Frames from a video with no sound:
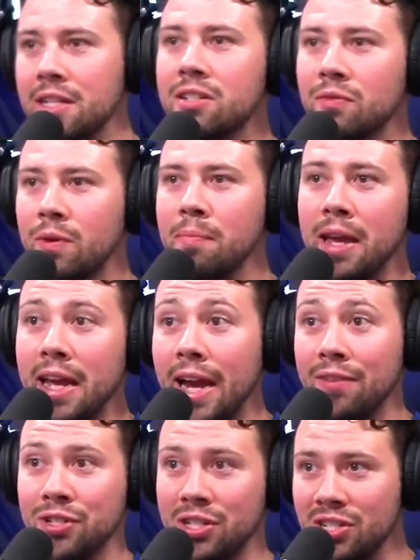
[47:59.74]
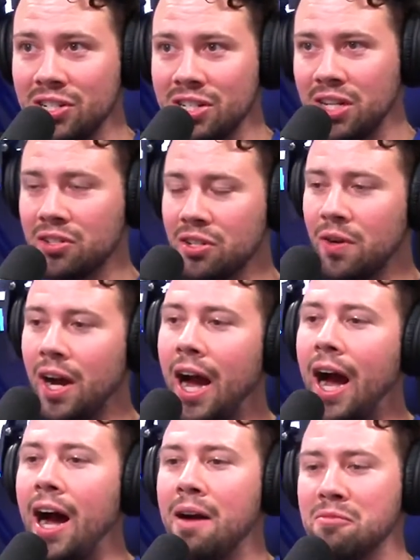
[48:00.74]
and we may have senses there too.
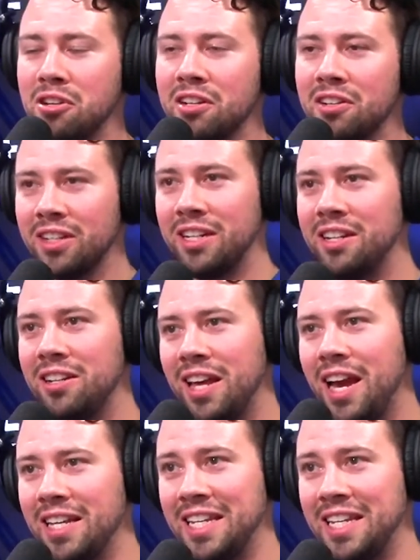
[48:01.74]
I'm not here to get into that